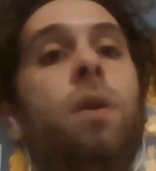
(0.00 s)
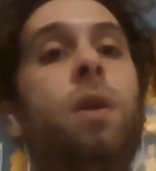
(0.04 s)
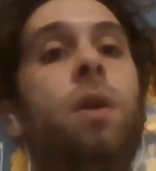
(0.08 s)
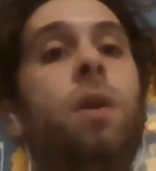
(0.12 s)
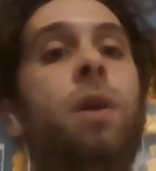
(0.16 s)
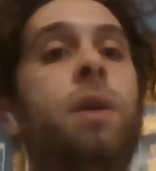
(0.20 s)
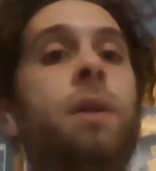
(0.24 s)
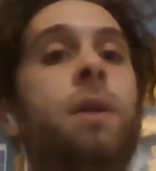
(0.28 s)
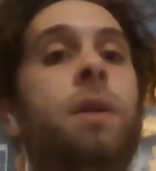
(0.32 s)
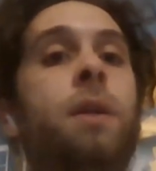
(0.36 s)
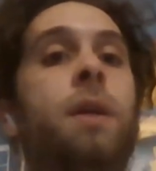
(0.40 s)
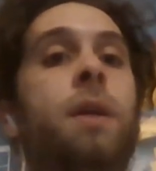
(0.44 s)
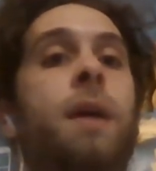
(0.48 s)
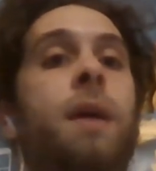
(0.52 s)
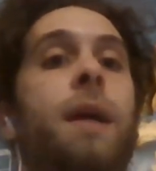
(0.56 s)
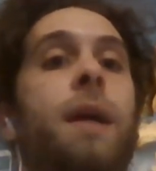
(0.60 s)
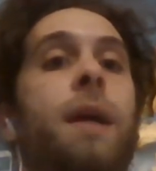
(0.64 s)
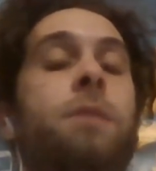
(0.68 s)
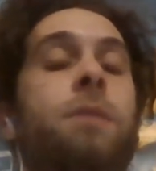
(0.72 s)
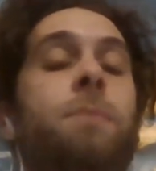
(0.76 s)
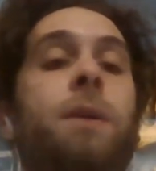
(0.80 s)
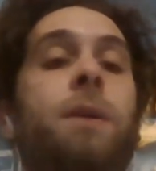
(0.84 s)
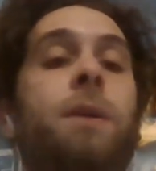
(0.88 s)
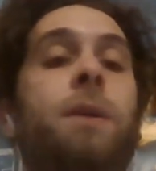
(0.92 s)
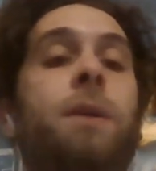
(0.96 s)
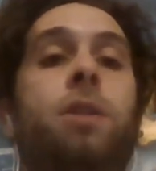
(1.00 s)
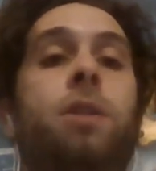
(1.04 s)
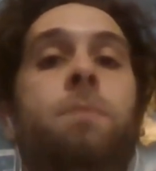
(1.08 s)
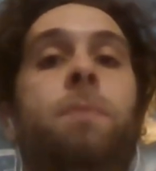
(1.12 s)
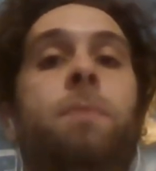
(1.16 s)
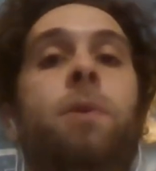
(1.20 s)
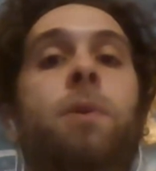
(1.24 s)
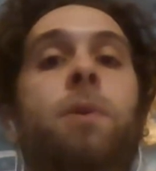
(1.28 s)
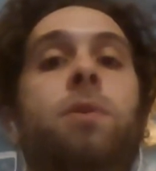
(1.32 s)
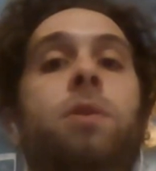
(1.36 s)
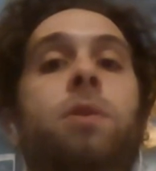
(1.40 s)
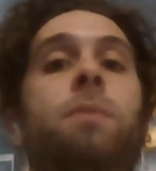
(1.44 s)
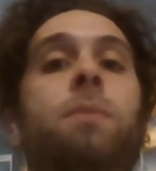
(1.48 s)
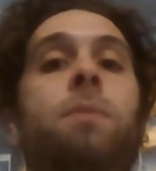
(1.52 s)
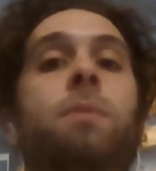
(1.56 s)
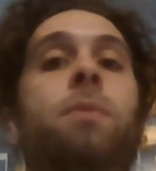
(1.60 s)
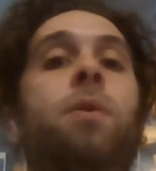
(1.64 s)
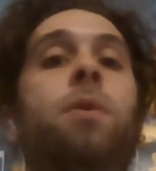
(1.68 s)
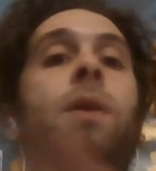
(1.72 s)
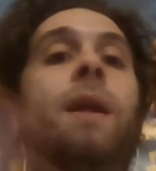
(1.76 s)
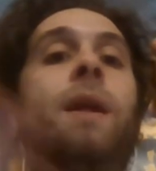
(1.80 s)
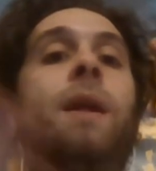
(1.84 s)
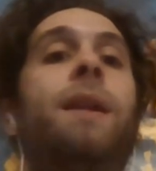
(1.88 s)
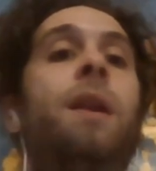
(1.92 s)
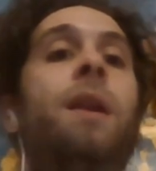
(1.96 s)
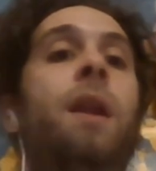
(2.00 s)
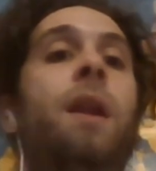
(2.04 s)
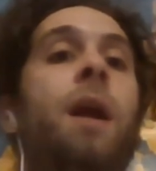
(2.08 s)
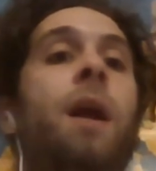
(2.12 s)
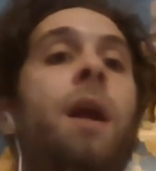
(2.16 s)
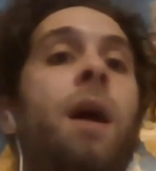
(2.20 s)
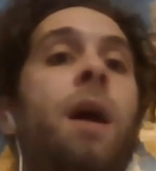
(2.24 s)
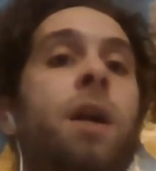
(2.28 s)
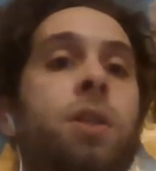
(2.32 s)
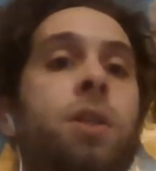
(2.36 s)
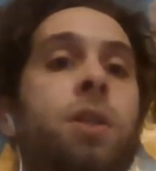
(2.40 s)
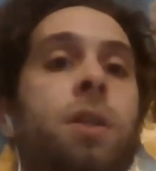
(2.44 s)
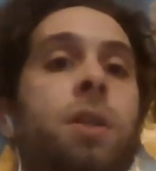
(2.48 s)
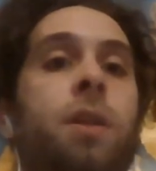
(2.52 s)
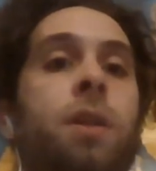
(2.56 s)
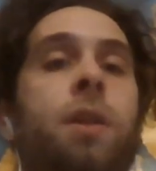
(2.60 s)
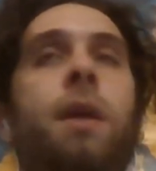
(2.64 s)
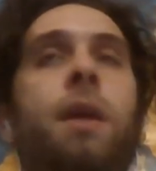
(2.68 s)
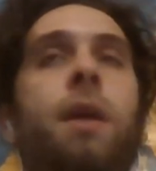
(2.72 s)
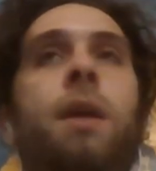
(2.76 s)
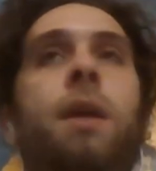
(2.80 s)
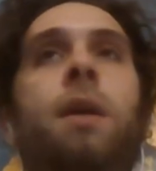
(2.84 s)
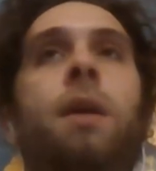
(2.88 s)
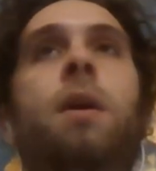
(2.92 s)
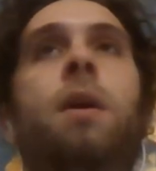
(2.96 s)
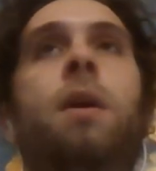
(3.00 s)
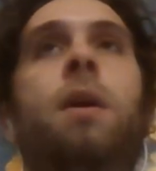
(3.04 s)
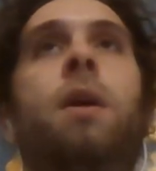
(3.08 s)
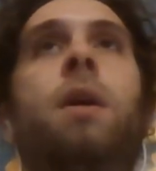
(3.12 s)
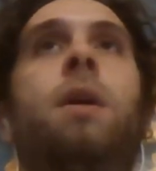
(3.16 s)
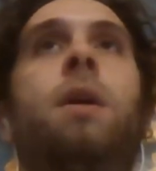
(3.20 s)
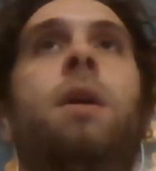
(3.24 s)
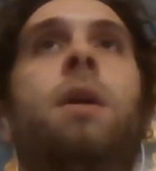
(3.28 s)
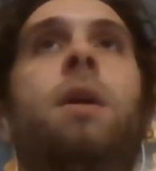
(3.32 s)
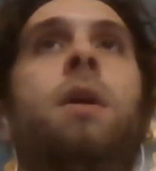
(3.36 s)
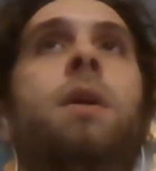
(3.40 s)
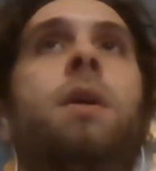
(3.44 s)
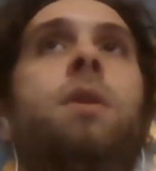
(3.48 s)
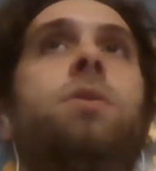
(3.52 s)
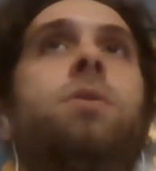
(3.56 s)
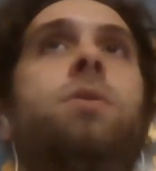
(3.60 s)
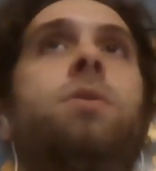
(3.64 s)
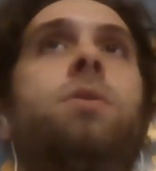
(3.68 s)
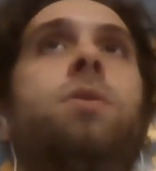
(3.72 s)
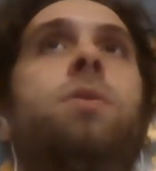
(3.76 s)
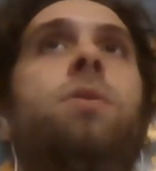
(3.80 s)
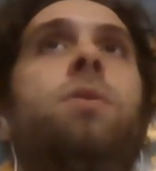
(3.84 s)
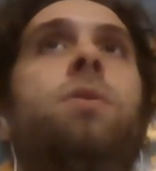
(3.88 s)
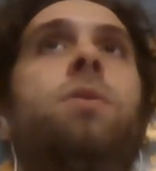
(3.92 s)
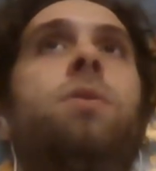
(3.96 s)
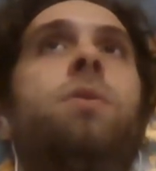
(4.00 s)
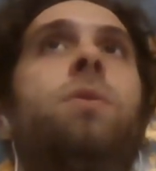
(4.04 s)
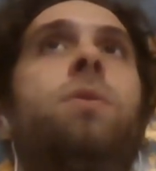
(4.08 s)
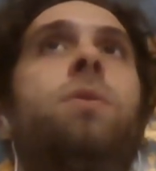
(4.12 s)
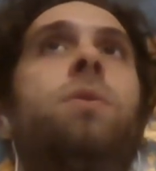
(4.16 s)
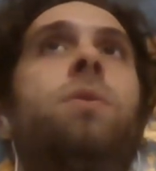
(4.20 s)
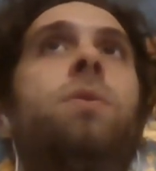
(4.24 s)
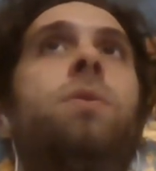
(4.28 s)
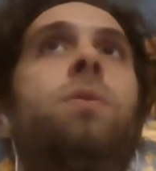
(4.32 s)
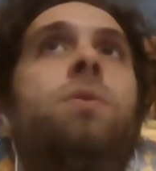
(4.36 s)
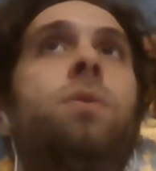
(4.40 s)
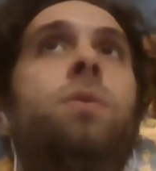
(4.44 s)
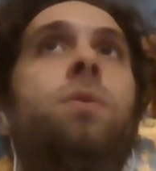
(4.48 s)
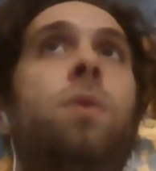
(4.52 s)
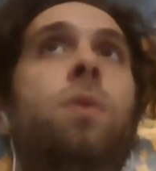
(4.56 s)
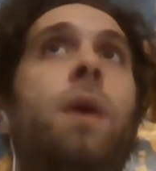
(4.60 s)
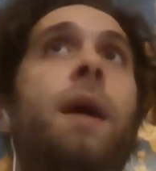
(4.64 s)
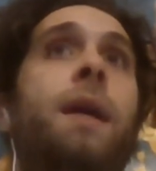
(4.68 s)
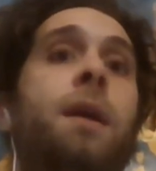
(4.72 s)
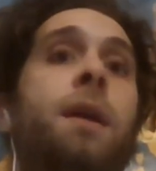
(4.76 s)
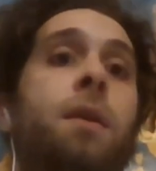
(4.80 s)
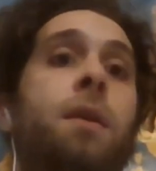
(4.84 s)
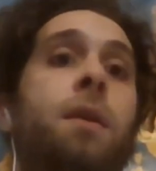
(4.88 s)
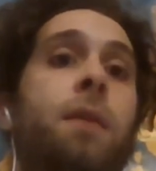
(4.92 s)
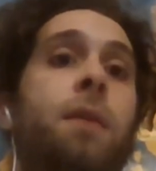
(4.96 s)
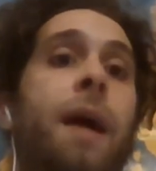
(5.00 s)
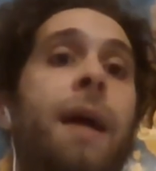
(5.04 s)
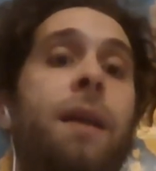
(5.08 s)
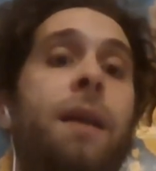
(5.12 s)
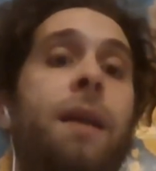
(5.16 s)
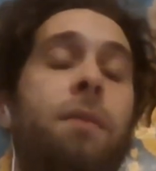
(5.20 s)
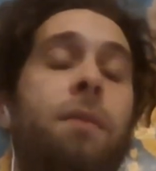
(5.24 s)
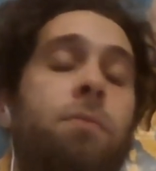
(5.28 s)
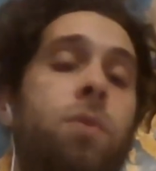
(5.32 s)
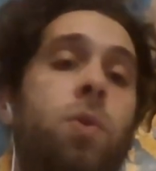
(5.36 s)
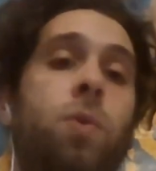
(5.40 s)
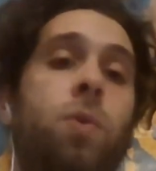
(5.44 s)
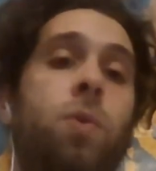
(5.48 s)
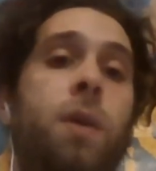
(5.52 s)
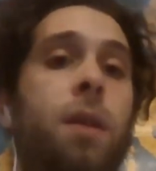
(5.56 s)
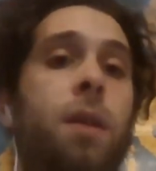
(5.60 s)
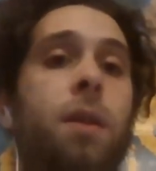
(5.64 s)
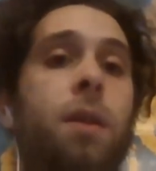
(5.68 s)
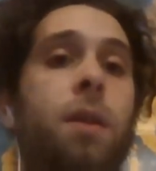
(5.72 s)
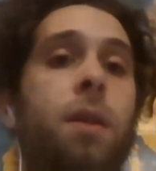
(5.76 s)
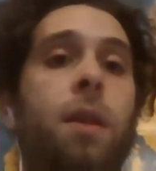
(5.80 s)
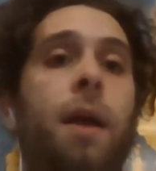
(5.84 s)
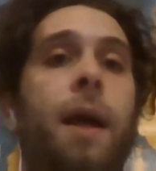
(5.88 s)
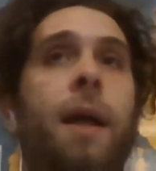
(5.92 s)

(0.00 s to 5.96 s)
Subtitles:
learn as much as possible and enlarge the thing. So I took it,